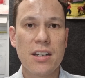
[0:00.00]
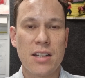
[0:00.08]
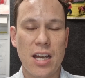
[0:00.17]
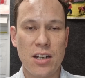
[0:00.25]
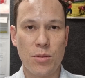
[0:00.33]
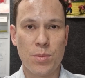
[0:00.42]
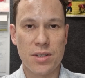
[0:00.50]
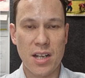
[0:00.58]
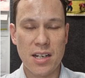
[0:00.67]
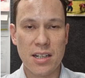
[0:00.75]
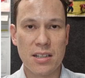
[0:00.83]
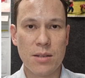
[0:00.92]
that you're
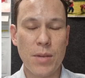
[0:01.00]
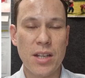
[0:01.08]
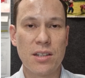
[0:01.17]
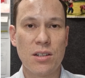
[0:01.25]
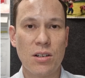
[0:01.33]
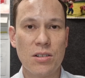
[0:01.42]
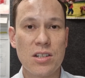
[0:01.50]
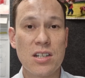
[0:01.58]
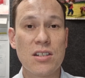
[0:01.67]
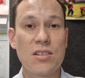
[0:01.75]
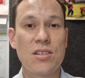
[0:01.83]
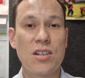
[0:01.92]
presenting in the methodology
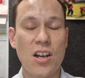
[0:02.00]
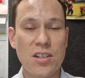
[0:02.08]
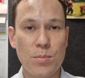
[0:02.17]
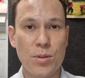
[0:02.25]
is just